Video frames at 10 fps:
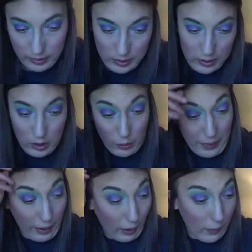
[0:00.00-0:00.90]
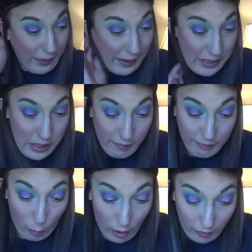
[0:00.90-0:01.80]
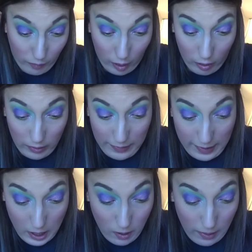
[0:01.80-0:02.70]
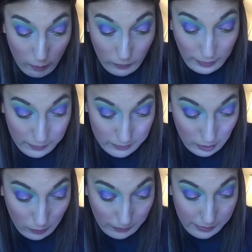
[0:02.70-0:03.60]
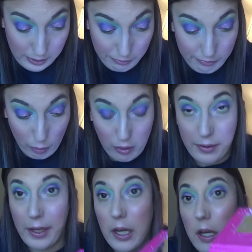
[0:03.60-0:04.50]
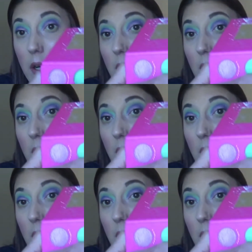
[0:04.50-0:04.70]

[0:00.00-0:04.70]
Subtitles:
So we are going into the fourth row now, and we're gonna start with Euphoria,